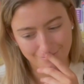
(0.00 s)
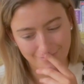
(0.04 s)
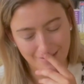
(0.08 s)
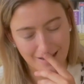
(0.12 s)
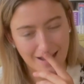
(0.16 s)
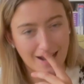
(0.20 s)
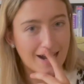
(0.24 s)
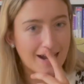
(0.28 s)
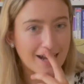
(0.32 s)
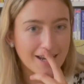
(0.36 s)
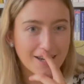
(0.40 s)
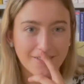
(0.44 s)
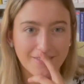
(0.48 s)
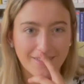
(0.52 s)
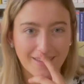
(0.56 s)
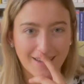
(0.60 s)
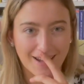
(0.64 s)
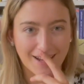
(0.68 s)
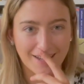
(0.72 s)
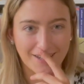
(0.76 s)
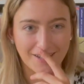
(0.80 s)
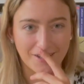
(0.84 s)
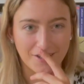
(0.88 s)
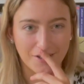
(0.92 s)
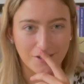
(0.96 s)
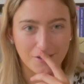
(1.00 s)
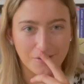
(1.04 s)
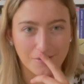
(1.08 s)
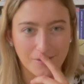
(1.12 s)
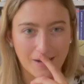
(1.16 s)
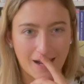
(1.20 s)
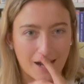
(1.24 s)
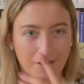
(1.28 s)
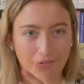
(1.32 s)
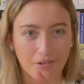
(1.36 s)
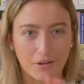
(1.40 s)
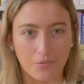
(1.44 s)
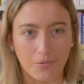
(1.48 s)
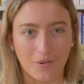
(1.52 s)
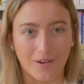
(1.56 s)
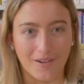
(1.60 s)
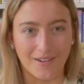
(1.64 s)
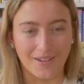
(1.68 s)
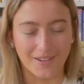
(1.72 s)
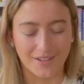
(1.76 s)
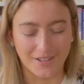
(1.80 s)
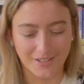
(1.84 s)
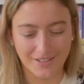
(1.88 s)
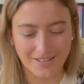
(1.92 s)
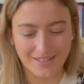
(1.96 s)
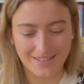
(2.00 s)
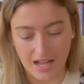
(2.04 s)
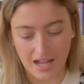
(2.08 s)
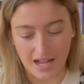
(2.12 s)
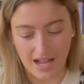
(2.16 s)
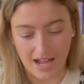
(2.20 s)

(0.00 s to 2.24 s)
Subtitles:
I don't think I knew how it works.